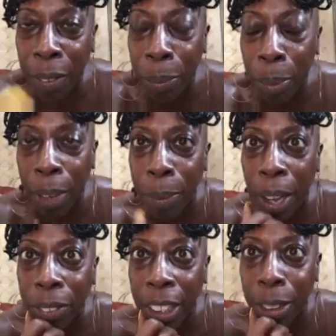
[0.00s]
Bev
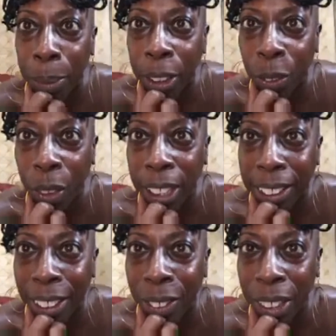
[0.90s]
says, Miss
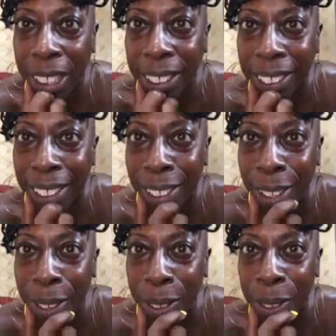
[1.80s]
Racy, greetings to
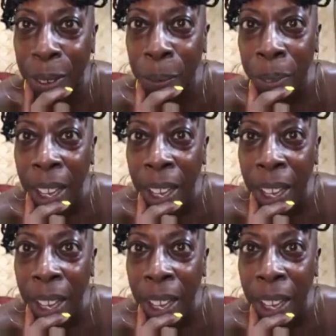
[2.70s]
you.